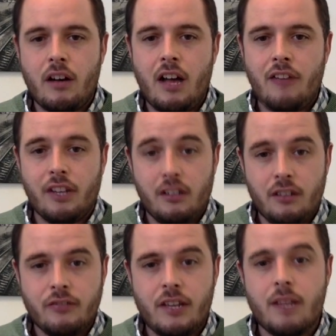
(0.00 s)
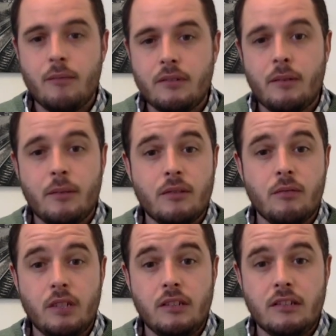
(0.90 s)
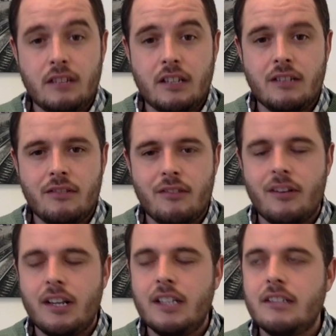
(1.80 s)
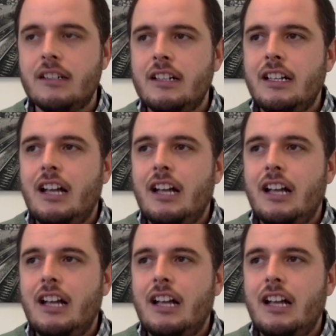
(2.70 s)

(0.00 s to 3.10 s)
having enough time with someone to really decide if they're right.